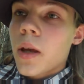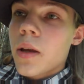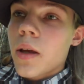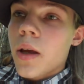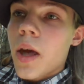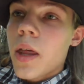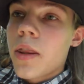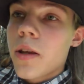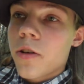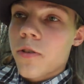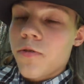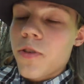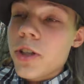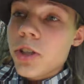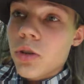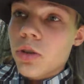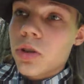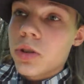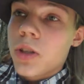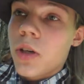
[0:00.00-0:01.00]
there are
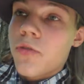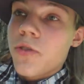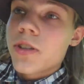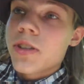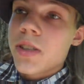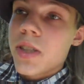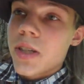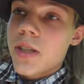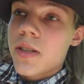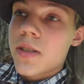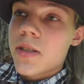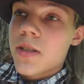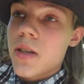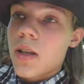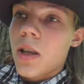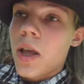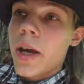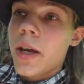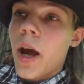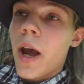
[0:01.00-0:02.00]
physical differences,
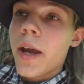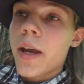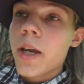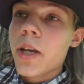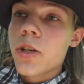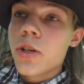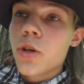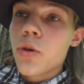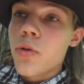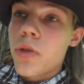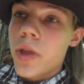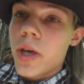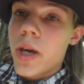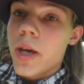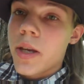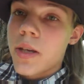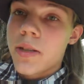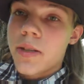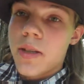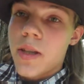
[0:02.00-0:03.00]
like I can do
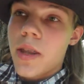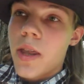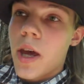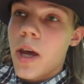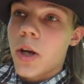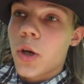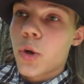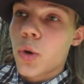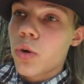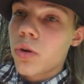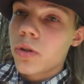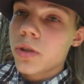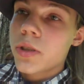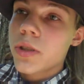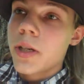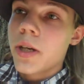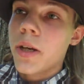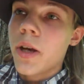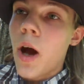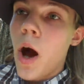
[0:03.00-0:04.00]
things that girls
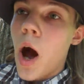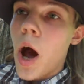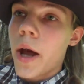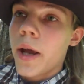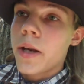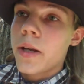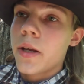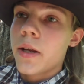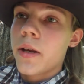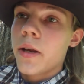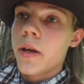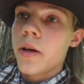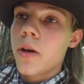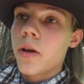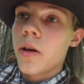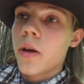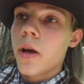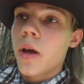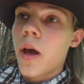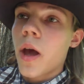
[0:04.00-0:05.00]
cannot.
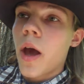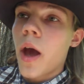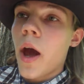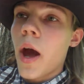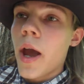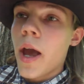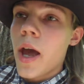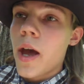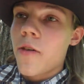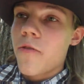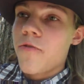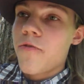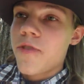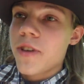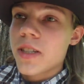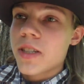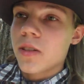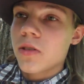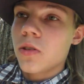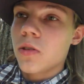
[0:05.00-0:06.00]
I have
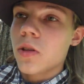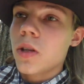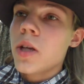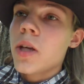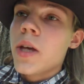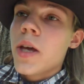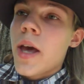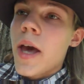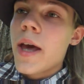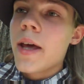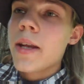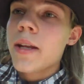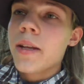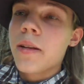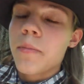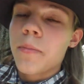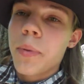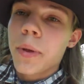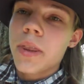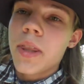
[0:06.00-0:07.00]
physical,
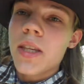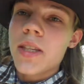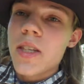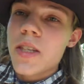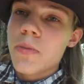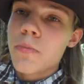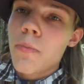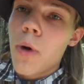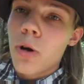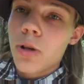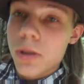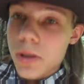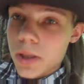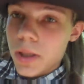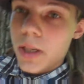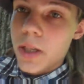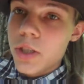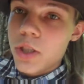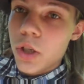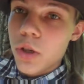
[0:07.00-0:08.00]
but this is
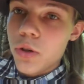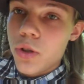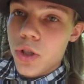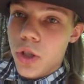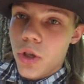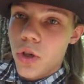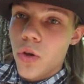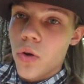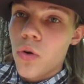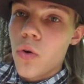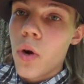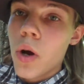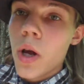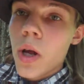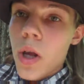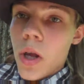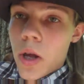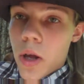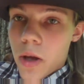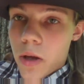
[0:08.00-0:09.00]
mostly due to
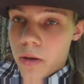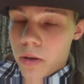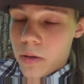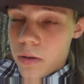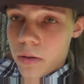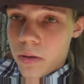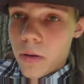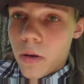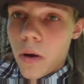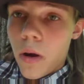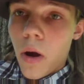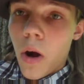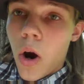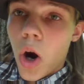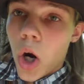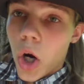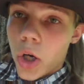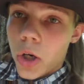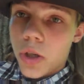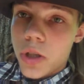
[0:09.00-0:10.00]

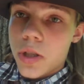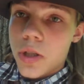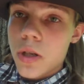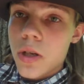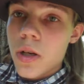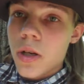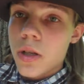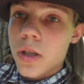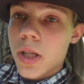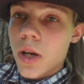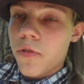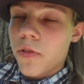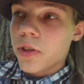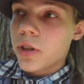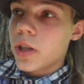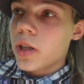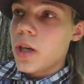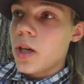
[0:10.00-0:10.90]
our different